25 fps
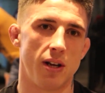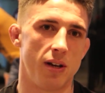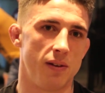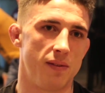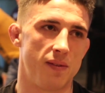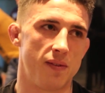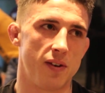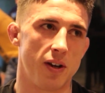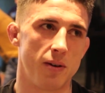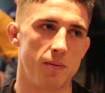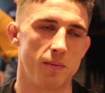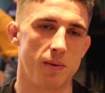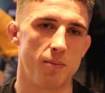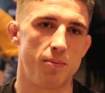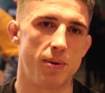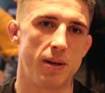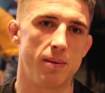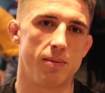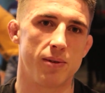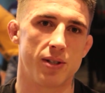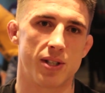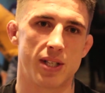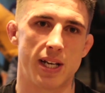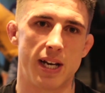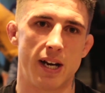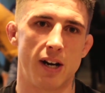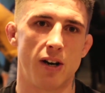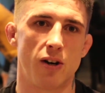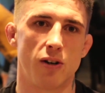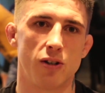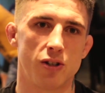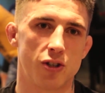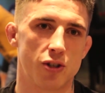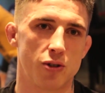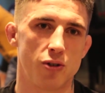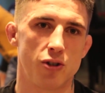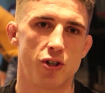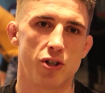in front when people's there
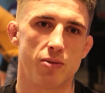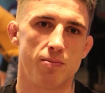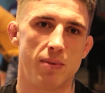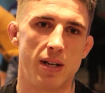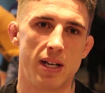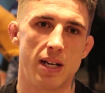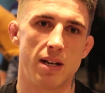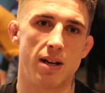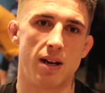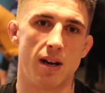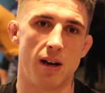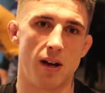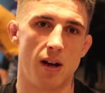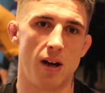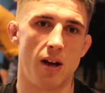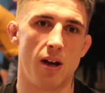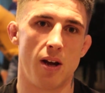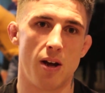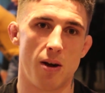on social media."